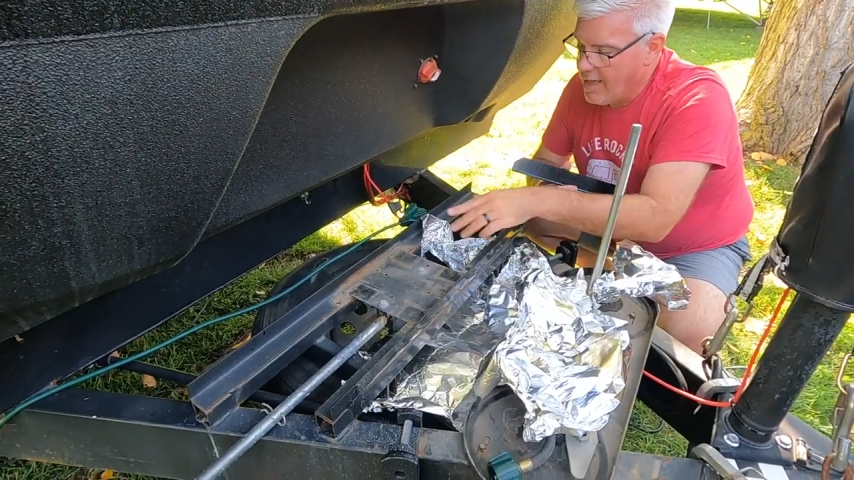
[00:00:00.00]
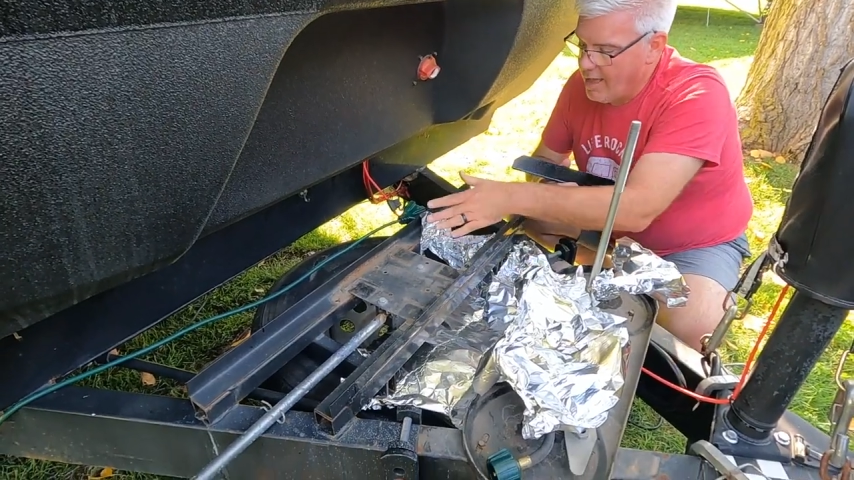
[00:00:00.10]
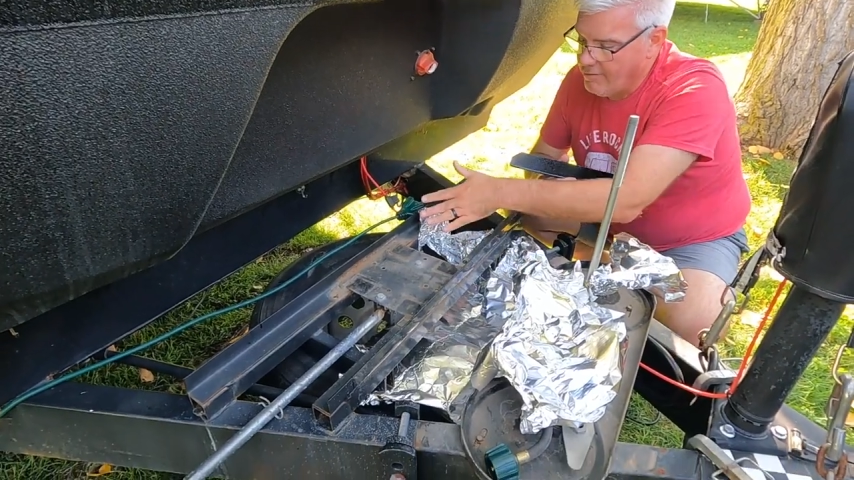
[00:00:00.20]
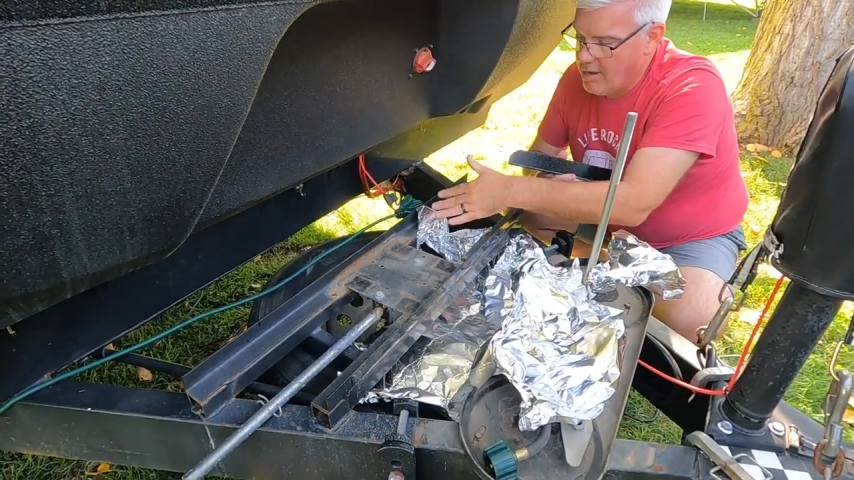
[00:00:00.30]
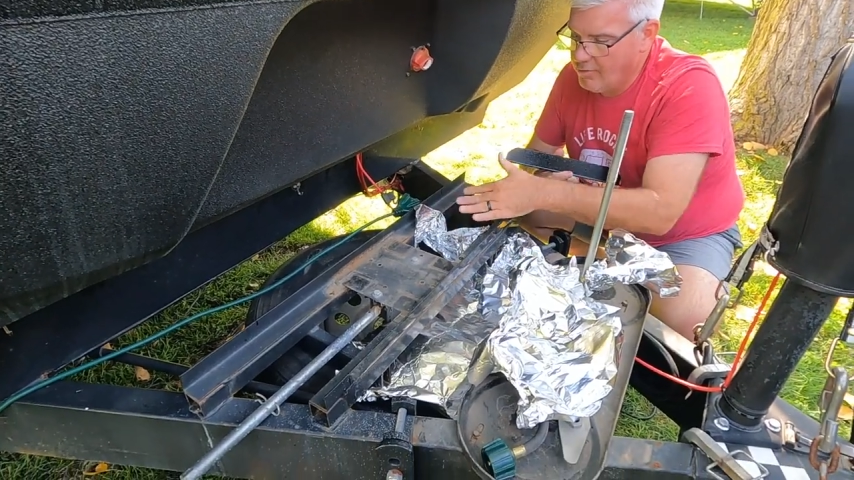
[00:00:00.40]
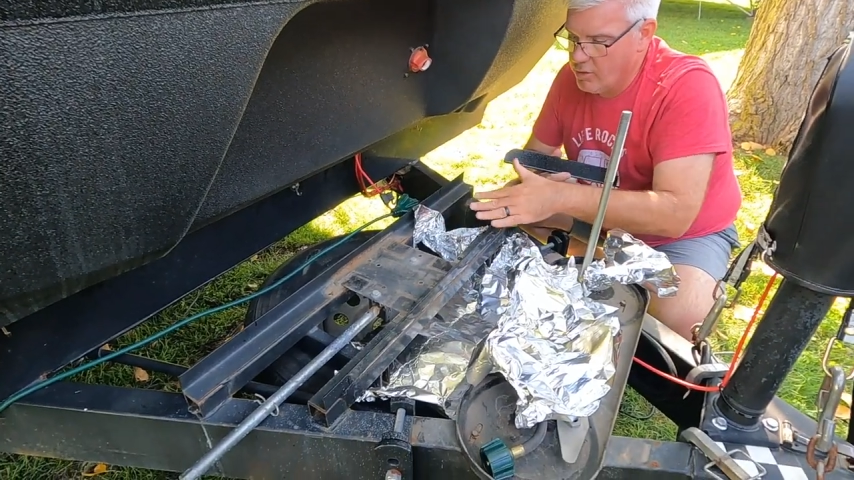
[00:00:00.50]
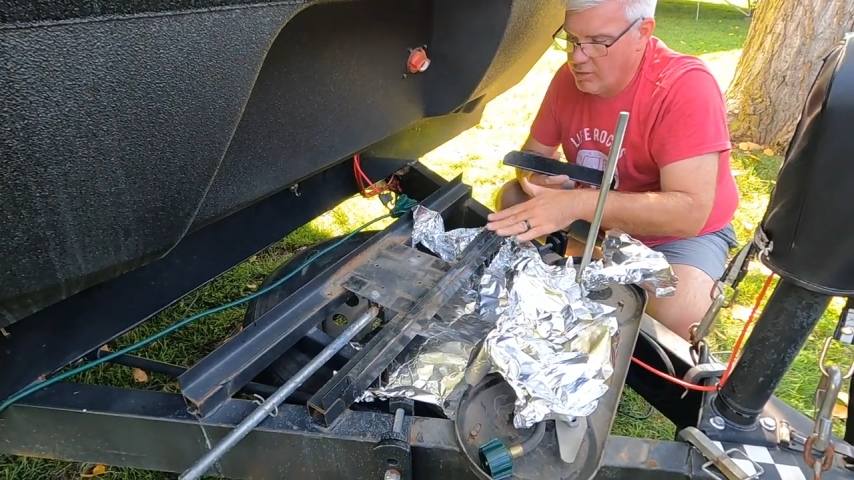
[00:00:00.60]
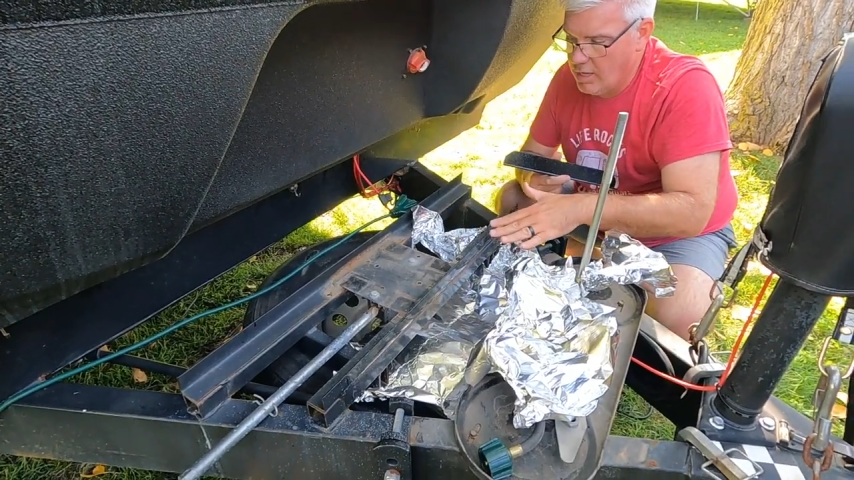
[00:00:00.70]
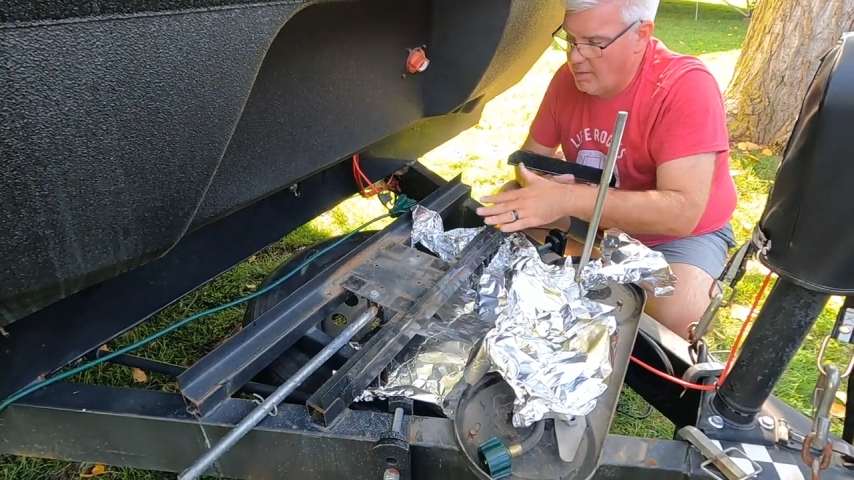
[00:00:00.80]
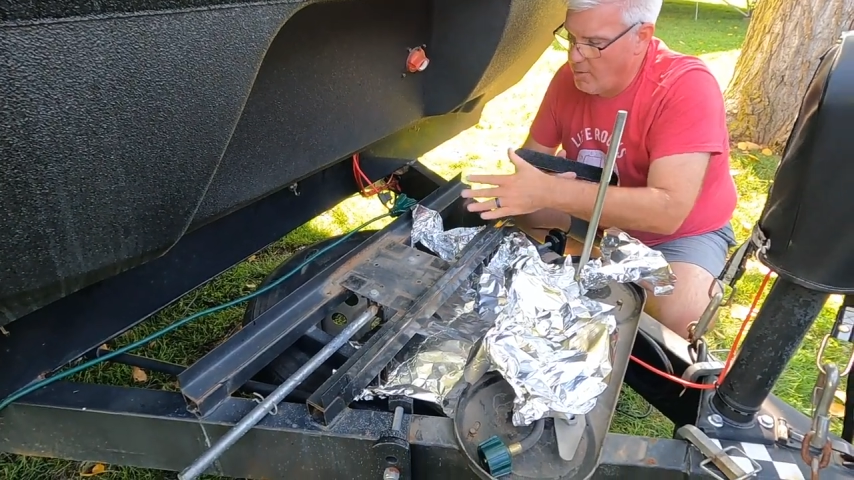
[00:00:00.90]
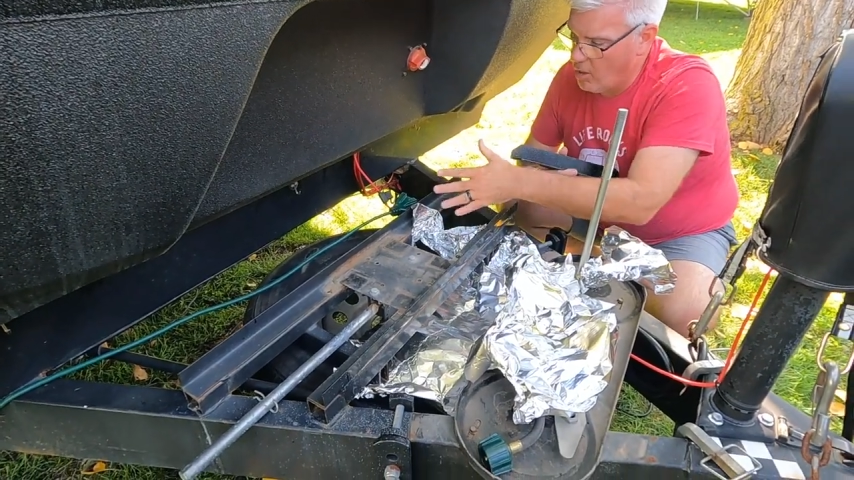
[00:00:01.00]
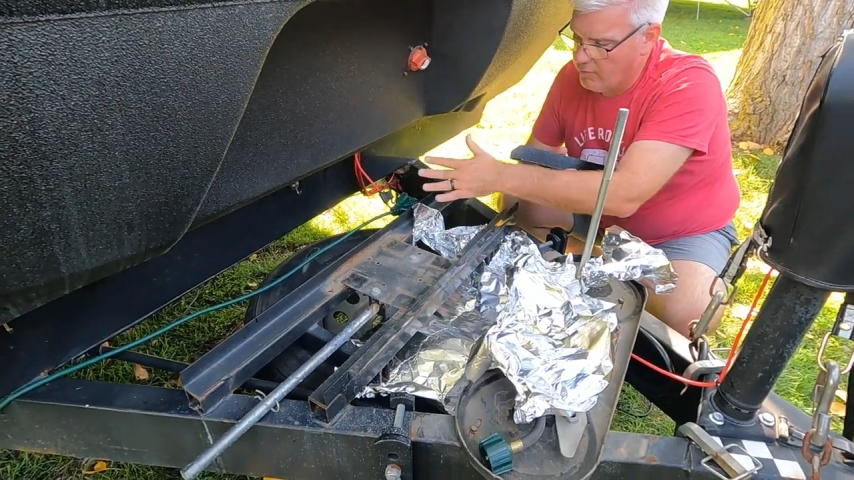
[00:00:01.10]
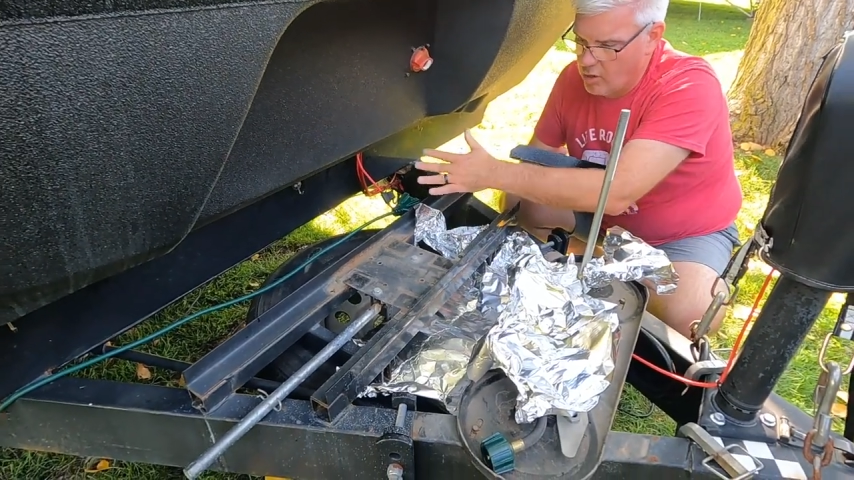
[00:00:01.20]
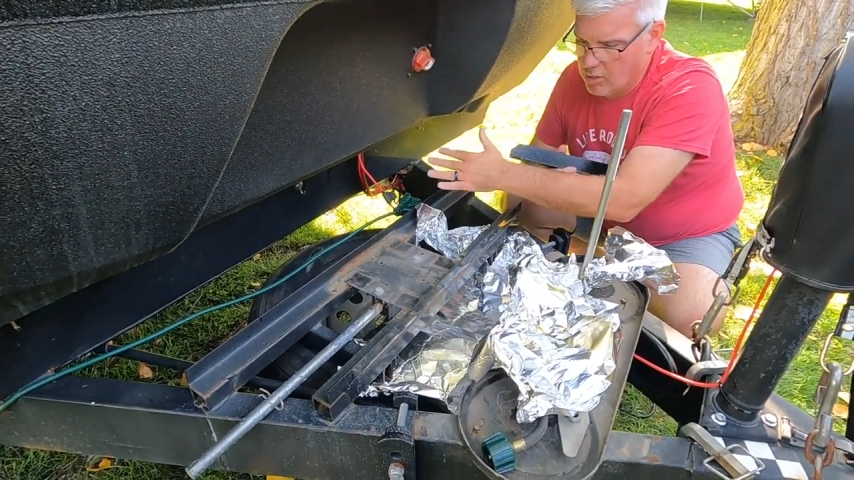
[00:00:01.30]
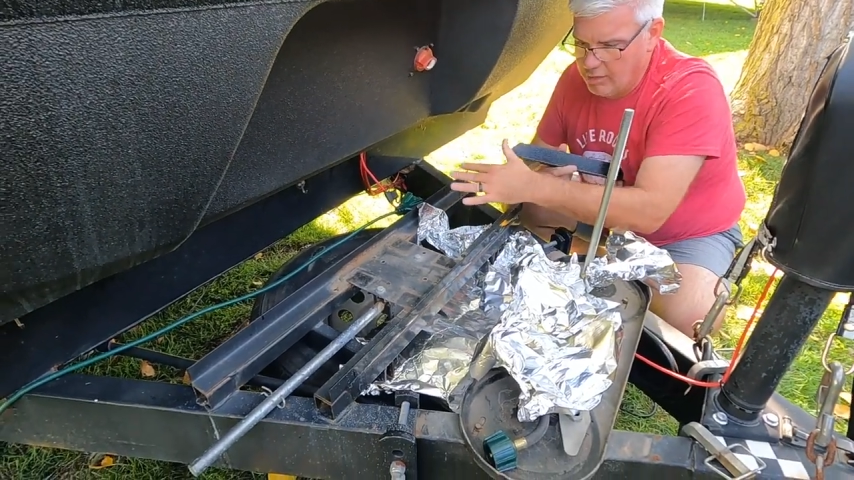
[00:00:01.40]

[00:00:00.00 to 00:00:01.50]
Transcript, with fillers: I've covered all of our